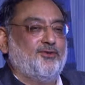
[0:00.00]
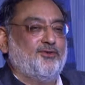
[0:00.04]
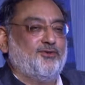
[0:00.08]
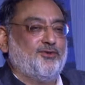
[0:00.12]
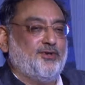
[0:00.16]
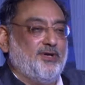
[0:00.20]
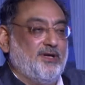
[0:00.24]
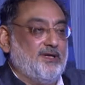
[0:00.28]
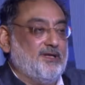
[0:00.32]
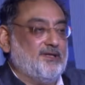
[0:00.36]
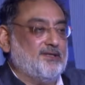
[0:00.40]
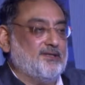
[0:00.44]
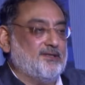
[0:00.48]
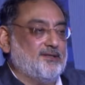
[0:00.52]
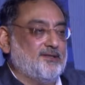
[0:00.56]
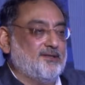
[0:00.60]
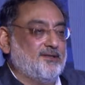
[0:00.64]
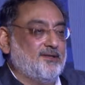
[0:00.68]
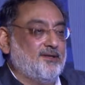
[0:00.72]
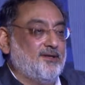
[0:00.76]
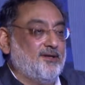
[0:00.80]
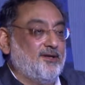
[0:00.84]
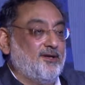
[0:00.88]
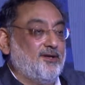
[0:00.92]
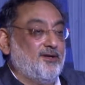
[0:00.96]
trees.
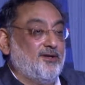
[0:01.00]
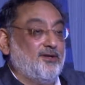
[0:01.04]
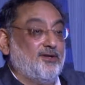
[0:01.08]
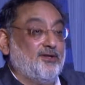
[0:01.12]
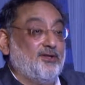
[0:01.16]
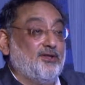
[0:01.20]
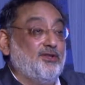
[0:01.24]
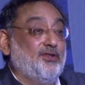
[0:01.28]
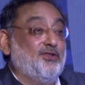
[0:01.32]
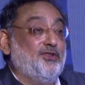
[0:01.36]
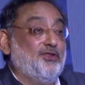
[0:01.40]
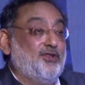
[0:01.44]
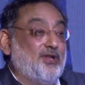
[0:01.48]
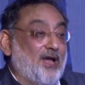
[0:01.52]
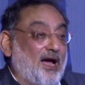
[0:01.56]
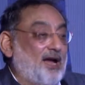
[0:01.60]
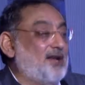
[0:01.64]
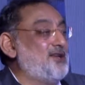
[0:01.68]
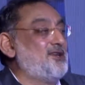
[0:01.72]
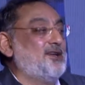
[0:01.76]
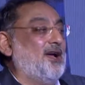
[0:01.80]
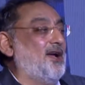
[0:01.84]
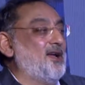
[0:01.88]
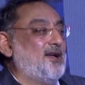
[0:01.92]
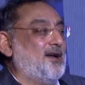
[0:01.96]

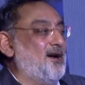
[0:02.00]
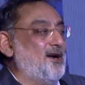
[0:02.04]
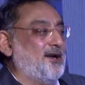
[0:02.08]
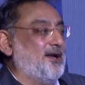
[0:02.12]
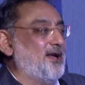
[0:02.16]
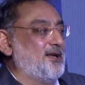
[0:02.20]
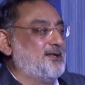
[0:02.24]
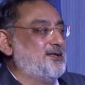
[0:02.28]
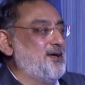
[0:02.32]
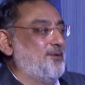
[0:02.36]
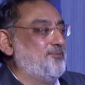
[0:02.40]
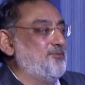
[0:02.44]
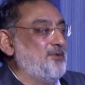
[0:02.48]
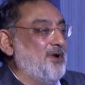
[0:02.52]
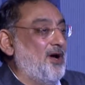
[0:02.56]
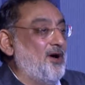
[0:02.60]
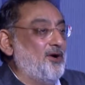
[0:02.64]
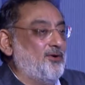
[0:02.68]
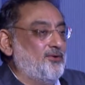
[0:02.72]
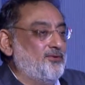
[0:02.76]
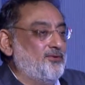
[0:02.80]
That I can't accept now.